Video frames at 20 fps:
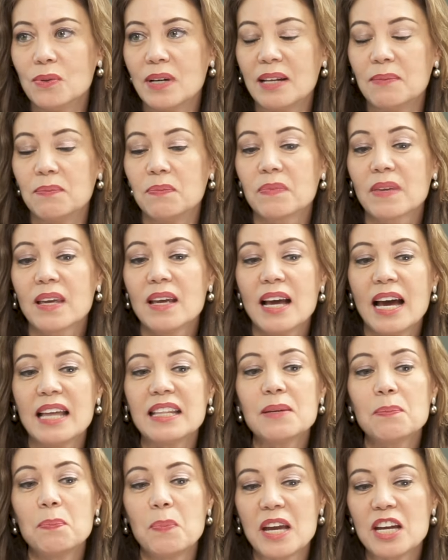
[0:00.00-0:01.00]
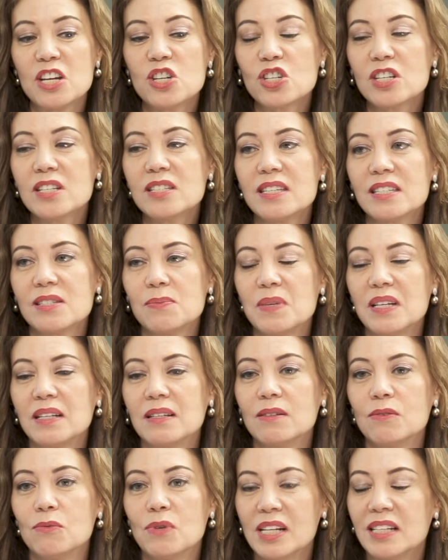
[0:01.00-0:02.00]
And I think patience has
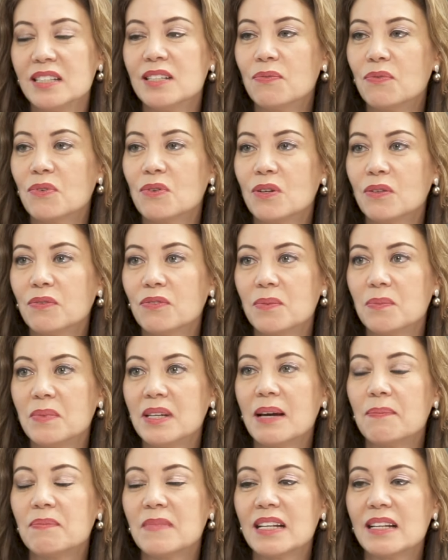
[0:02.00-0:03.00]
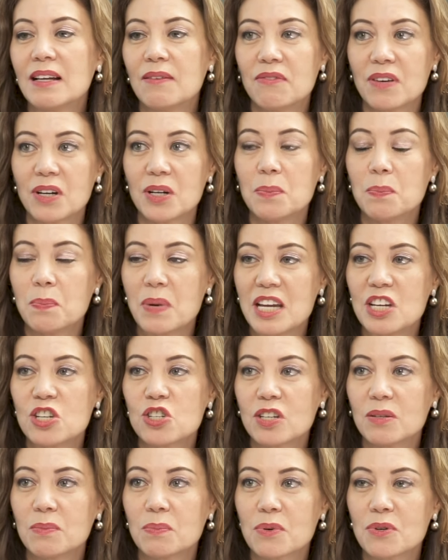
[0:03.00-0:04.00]
been really difficult for me. I'm not a very
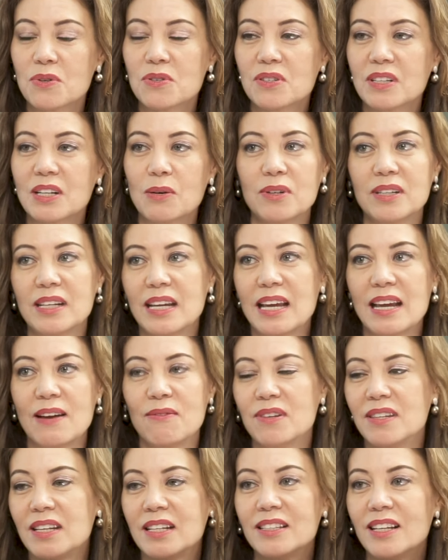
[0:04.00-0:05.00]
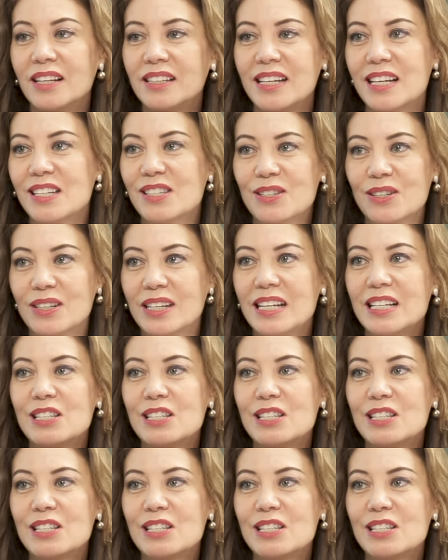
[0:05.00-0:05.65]
patient person. I want everything done yesterday.